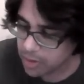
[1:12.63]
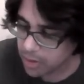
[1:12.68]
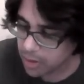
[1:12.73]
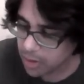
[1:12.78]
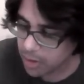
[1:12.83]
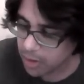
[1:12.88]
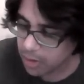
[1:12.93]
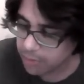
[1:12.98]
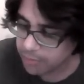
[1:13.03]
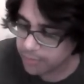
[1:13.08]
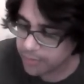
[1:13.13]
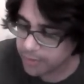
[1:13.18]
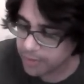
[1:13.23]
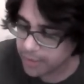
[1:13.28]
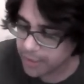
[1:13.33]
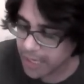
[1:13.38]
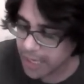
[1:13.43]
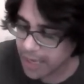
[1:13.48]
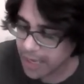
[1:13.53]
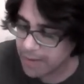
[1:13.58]
of the
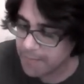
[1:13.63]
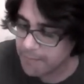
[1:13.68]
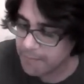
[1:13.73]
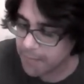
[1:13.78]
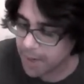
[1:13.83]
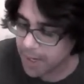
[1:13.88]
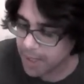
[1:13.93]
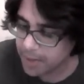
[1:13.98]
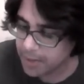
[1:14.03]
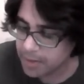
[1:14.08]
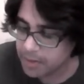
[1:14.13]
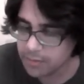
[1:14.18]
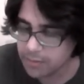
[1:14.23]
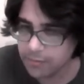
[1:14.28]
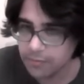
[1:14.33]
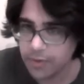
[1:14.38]
k minus